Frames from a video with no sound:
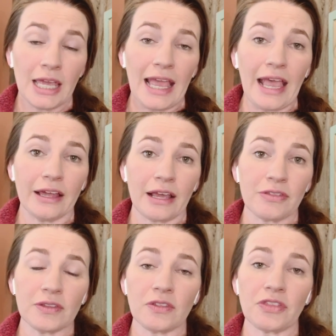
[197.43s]
And I
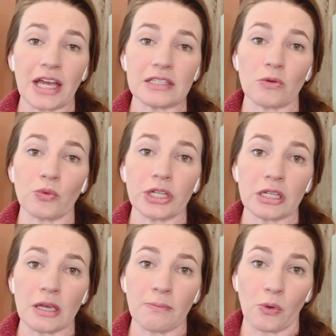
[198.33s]
think that that's a
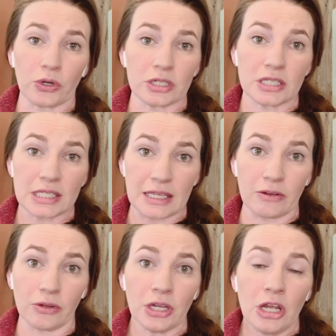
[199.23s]
really important
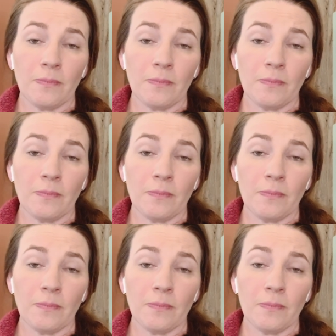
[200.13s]
skill.